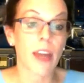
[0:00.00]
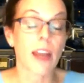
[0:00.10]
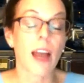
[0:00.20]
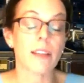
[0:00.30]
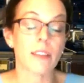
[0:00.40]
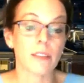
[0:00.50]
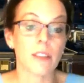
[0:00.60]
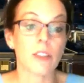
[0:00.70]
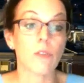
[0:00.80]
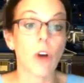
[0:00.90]
That has a
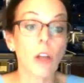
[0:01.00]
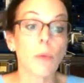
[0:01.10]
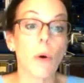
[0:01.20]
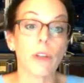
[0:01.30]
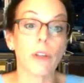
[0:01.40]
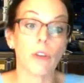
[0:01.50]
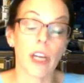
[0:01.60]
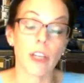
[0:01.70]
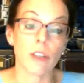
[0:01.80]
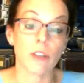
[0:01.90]
list of all the polling
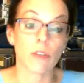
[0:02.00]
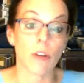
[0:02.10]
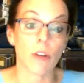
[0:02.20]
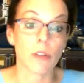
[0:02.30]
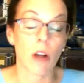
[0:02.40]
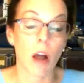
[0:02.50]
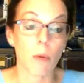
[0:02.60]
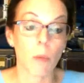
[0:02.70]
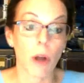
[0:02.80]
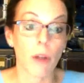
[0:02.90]
locations across the
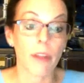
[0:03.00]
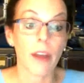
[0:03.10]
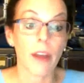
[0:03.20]
Commonwealth.